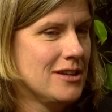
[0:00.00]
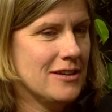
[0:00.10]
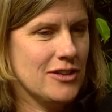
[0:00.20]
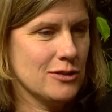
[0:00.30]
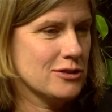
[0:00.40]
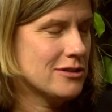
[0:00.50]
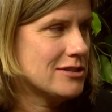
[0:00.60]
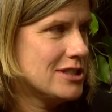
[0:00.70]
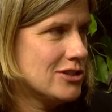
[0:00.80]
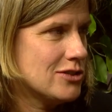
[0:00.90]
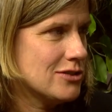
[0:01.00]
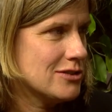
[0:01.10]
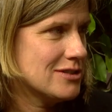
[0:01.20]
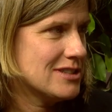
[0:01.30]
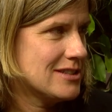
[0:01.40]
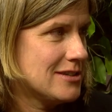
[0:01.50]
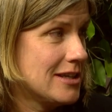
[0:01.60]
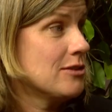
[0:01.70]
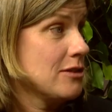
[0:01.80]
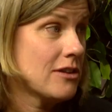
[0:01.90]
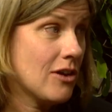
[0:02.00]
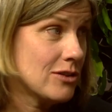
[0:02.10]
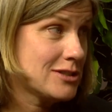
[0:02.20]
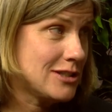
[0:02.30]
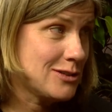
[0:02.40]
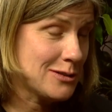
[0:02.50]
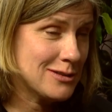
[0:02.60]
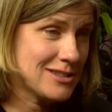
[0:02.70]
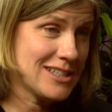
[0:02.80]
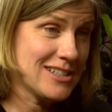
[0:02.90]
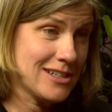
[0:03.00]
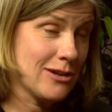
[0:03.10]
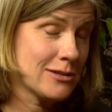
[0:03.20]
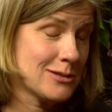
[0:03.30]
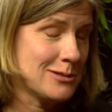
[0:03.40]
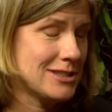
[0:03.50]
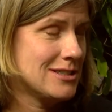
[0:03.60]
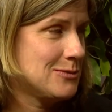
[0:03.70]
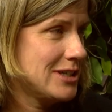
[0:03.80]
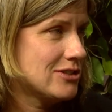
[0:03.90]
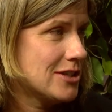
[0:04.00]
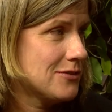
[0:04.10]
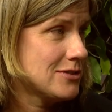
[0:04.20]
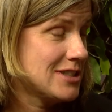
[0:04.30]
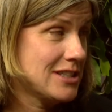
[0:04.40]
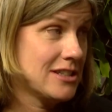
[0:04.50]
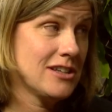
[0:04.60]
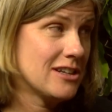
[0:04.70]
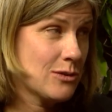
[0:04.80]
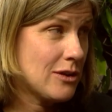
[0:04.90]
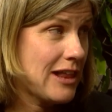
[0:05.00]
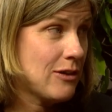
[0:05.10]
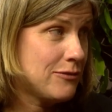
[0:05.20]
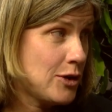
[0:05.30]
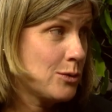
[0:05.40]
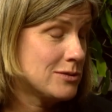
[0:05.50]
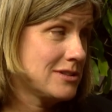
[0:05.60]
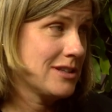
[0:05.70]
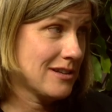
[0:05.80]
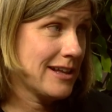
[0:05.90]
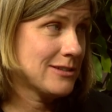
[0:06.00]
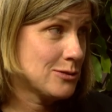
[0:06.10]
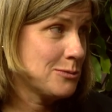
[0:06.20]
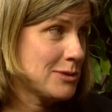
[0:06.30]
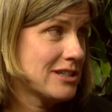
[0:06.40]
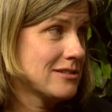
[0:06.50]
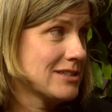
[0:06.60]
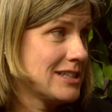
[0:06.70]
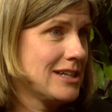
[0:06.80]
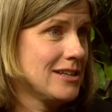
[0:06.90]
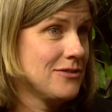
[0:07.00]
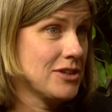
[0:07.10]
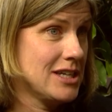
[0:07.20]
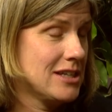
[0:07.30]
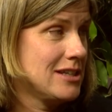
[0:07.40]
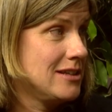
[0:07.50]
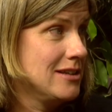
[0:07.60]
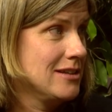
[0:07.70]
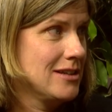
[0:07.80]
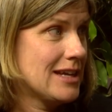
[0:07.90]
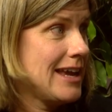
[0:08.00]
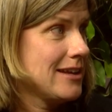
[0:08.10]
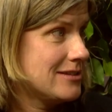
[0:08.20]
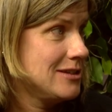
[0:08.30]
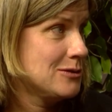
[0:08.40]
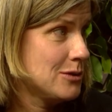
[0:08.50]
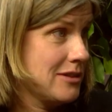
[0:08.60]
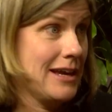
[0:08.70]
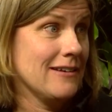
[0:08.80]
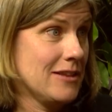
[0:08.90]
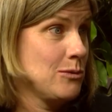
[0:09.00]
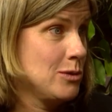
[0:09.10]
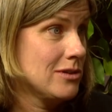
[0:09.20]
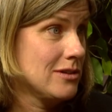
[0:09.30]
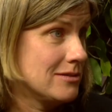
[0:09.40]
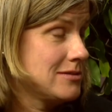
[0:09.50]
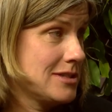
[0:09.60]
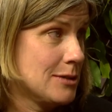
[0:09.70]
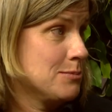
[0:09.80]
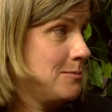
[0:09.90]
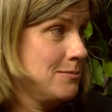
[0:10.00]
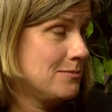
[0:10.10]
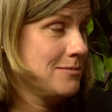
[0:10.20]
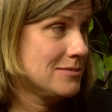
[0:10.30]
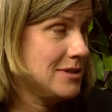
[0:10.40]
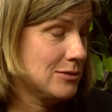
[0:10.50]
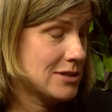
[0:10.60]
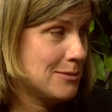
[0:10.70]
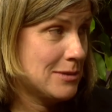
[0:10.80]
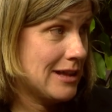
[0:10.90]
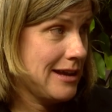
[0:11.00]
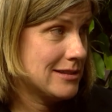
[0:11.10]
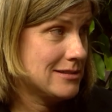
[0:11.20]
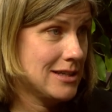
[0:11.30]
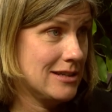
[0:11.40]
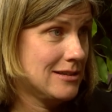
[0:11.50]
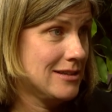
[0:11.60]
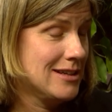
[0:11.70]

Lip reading: there are certain teachers all teachers in our school anyway at Jefferson, they don't allow phones in the classroom regularly. And if a kid can't deal with that, they'll skip class, and